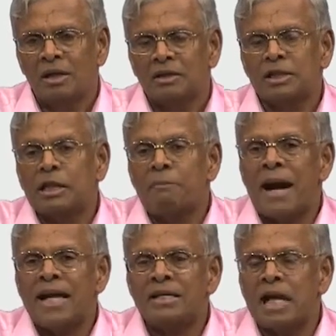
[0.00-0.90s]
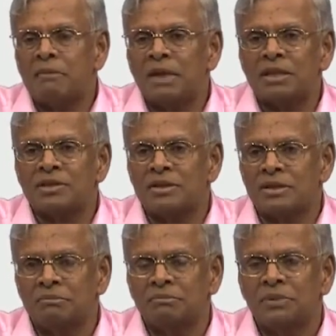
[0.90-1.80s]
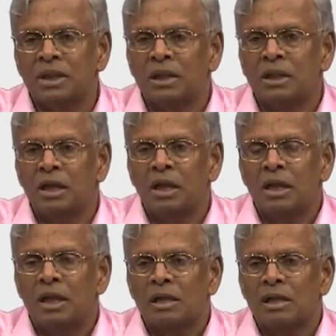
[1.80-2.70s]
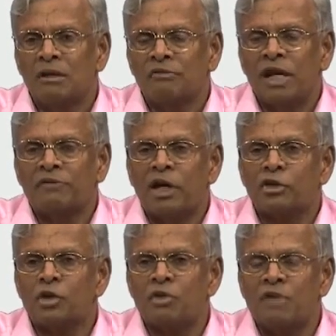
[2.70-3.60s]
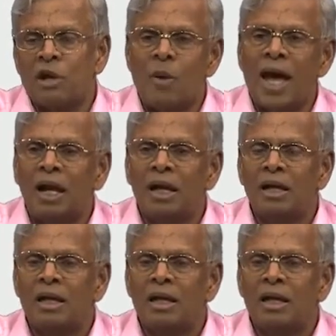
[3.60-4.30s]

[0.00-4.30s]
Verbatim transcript: This combined dynamical system we have understood very well,